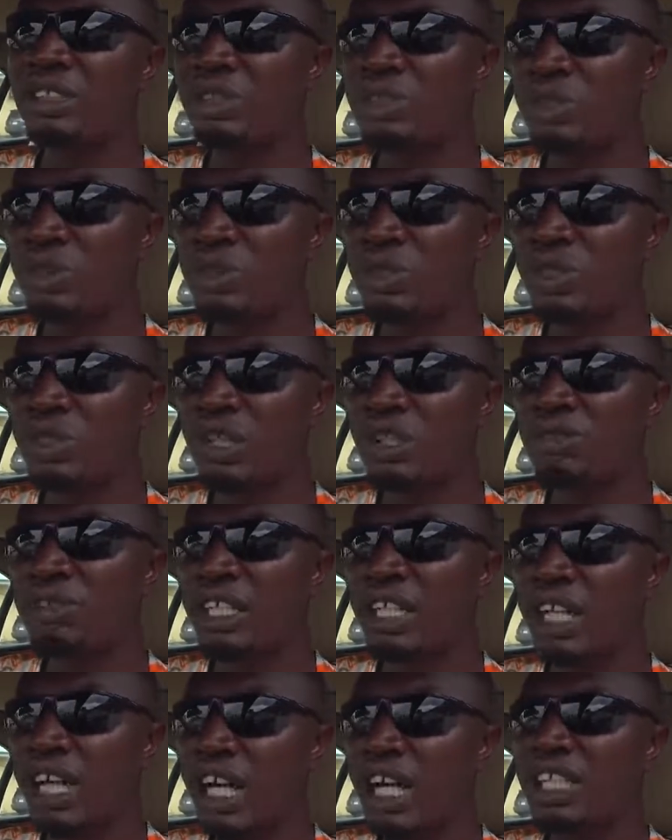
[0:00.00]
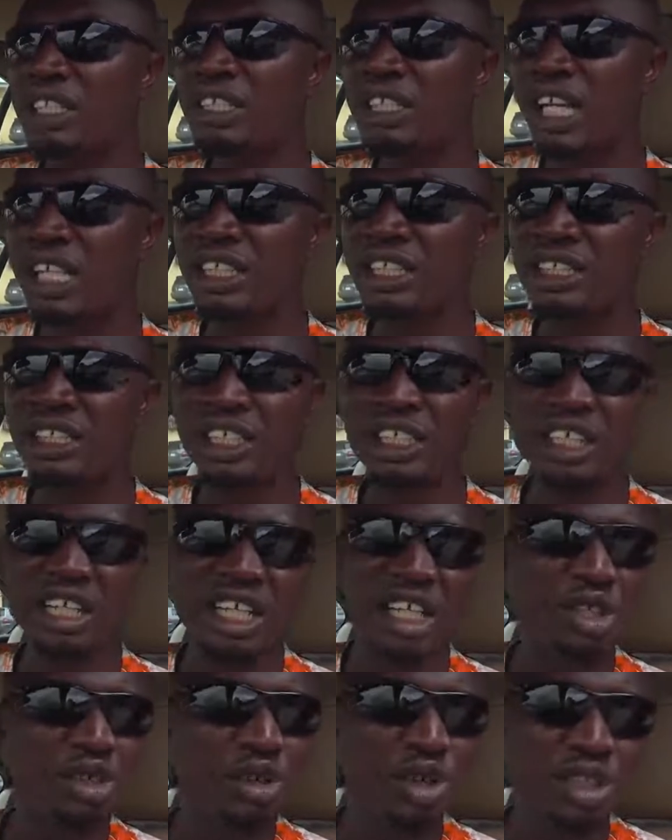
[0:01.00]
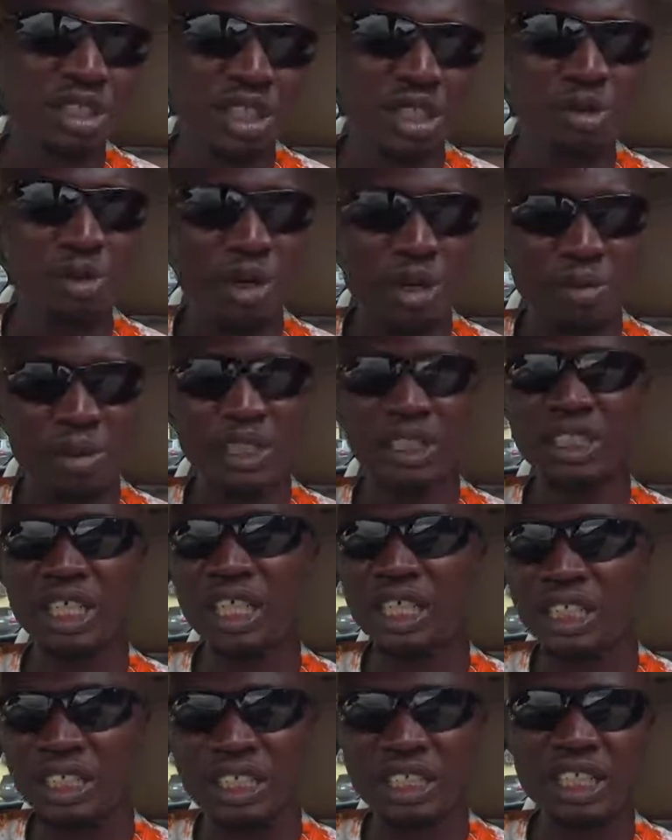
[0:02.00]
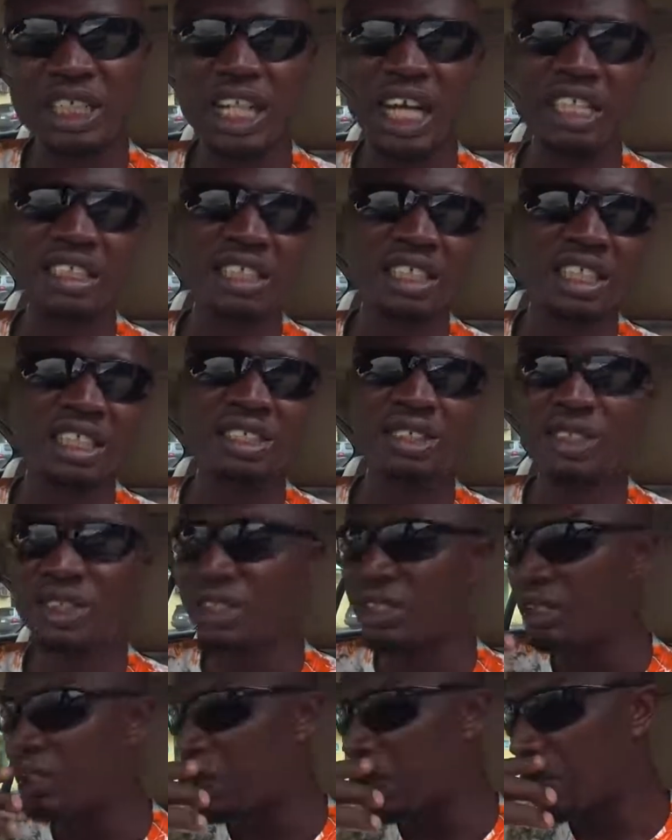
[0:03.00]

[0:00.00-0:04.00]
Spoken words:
you switch off the car, start it again, it goes away, but check engine light stays on.